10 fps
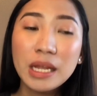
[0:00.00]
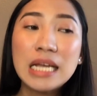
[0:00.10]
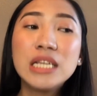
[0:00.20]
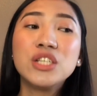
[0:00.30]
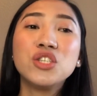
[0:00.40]

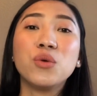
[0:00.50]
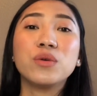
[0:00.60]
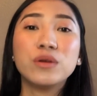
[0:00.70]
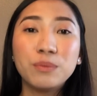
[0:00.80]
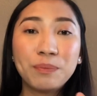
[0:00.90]
So
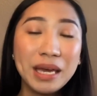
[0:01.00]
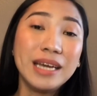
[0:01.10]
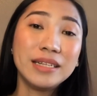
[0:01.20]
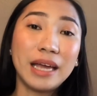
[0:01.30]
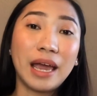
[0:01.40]
pick
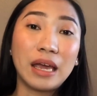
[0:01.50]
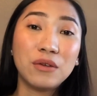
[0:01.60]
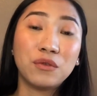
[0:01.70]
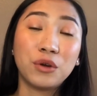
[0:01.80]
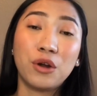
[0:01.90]
a day
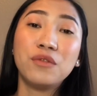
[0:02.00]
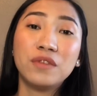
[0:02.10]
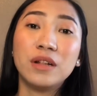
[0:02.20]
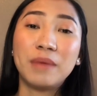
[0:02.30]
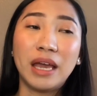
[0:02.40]
for your
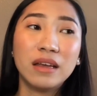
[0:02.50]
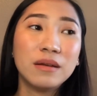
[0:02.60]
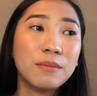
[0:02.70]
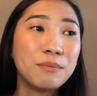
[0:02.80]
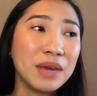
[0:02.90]
filming.
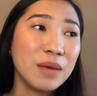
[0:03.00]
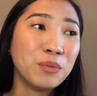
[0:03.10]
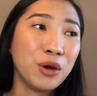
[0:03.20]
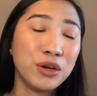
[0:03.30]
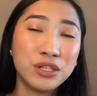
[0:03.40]
Me
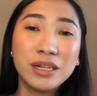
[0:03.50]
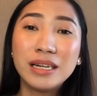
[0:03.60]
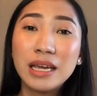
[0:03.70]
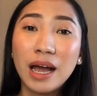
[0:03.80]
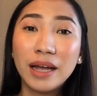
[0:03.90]

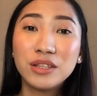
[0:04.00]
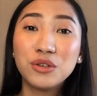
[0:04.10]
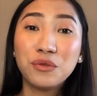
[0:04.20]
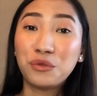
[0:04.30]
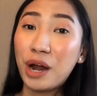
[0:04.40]
personally, I
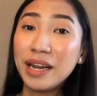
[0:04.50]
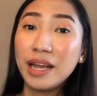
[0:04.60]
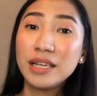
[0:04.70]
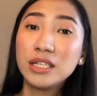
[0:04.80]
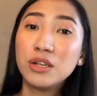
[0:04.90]
do
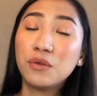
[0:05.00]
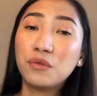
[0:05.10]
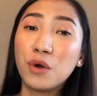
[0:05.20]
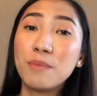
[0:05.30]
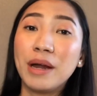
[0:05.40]
Fridays
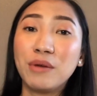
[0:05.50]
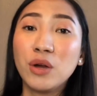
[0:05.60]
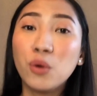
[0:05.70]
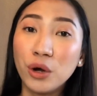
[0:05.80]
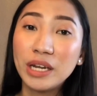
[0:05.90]
for my
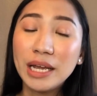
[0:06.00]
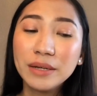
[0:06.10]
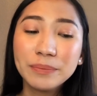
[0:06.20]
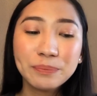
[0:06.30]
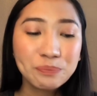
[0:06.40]

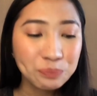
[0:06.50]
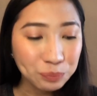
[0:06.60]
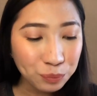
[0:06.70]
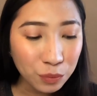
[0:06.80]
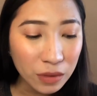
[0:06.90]
recording
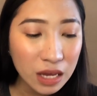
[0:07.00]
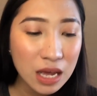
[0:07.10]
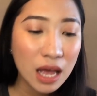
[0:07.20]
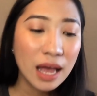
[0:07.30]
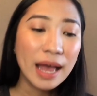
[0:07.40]

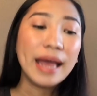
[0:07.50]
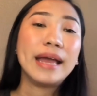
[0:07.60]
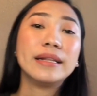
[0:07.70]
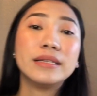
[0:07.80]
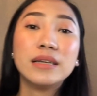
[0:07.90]

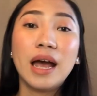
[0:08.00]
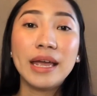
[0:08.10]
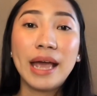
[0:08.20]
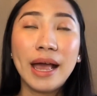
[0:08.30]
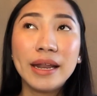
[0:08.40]
and
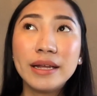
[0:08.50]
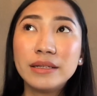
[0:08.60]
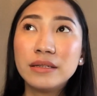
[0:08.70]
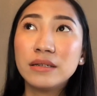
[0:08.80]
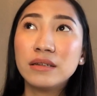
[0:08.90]
I
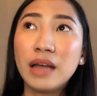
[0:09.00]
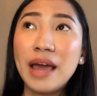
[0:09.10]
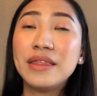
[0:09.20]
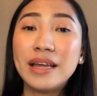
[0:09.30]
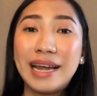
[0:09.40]
edit
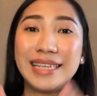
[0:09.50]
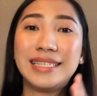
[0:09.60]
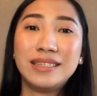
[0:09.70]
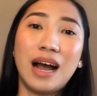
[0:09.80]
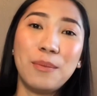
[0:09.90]
and then I
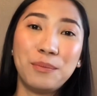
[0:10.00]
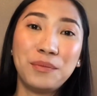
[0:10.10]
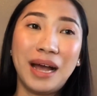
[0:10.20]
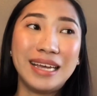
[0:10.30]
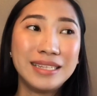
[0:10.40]
stop.
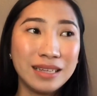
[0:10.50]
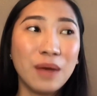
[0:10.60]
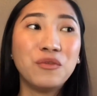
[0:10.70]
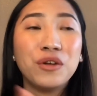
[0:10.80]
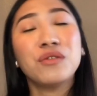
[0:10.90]
I
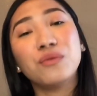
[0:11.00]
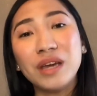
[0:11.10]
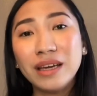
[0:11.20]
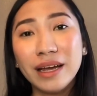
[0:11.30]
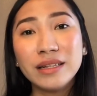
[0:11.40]
stop for the
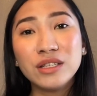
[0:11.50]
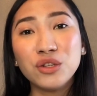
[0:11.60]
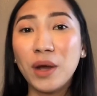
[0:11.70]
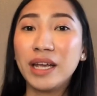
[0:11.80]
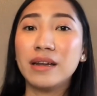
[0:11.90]
weekends
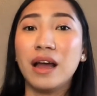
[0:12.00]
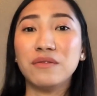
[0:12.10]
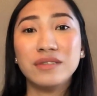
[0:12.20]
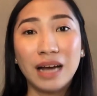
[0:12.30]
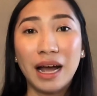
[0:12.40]
so I can
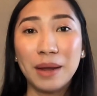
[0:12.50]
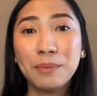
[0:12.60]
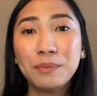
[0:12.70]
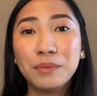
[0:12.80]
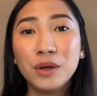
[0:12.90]
have
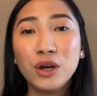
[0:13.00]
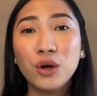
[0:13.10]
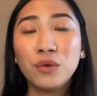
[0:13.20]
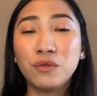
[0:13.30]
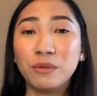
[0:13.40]
time
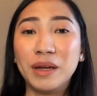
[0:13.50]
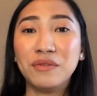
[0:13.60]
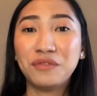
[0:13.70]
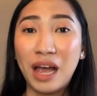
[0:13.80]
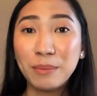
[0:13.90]
for my
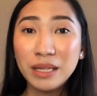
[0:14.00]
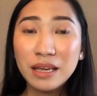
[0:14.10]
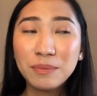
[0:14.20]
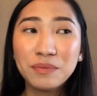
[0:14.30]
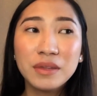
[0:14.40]
family,
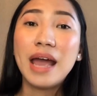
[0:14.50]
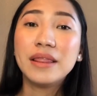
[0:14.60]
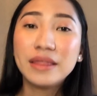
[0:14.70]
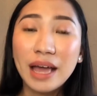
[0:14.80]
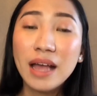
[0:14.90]

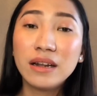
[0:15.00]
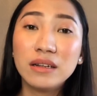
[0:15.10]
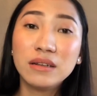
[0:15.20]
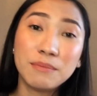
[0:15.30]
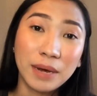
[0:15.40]
and then
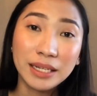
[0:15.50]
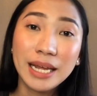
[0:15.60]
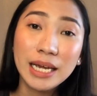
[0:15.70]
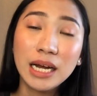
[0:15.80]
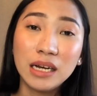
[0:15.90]
Monday
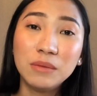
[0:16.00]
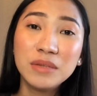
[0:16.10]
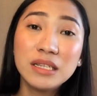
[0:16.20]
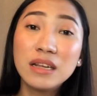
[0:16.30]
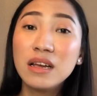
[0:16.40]

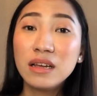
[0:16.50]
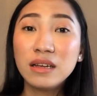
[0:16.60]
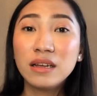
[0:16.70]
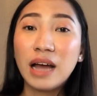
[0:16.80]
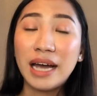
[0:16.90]
comes,
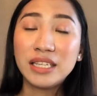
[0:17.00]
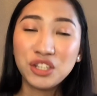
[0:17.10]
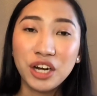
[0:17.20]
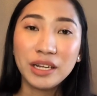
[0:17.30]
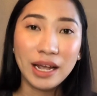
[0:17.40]
I
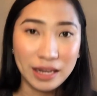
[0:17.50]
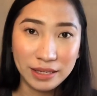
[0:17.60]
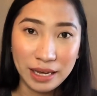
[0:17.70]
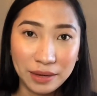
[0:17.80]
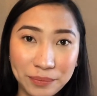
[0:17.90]
start
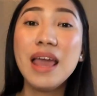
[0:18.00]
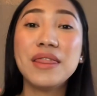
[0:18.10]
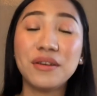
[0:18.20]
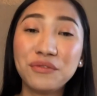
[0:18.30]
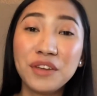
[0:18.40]
editing.
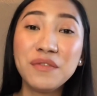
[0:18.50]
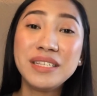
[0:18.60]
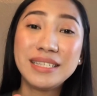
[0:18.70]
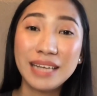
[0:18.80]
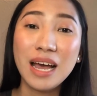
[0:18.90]
The fifth
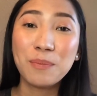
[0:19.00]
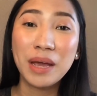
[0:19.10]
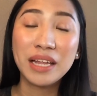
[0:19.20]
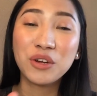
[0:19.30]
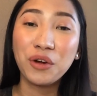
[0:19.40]
step
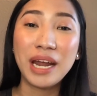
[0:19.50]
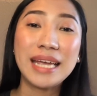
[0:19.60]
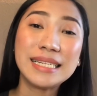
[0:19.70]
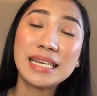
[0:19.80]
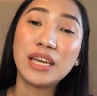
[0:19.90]
in
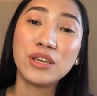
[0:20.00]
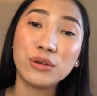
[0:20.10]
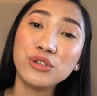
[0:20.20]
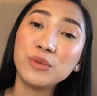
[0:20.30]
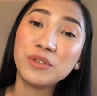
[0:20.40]
creating a
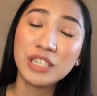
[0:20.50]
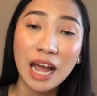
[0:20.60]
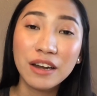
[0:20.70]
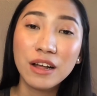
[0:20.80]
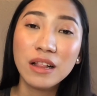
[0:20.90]
YouTube
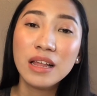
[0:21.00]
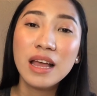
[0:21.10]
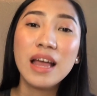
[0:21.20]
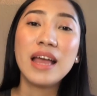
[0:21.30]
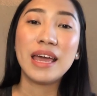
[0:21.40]
channel
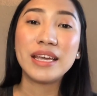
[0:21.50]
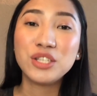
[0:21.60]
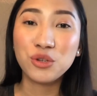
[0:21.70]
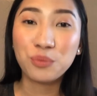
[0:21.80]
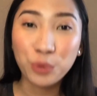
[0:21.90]
is
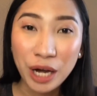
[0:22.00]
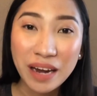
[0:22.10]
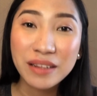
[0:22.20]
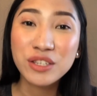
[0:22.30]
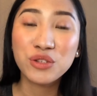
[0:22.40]
to
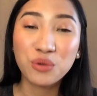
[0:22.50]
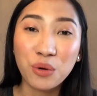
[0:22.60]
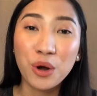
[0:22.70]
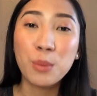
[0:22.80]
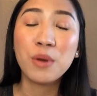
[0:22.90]

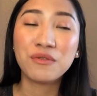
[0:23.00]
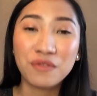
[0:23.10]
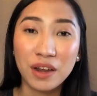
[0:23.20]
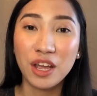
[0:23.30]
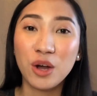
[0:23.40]
brainstorm
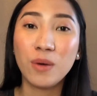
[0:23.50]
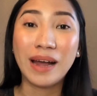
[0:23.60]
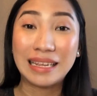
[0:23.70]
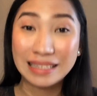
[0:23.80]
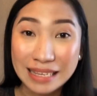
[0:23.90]
video
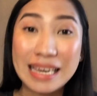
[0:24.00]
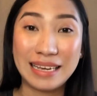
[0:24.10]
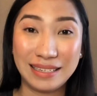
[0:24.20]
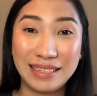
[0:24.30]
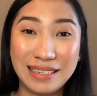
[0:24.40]

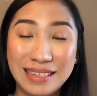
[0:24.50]
ideas.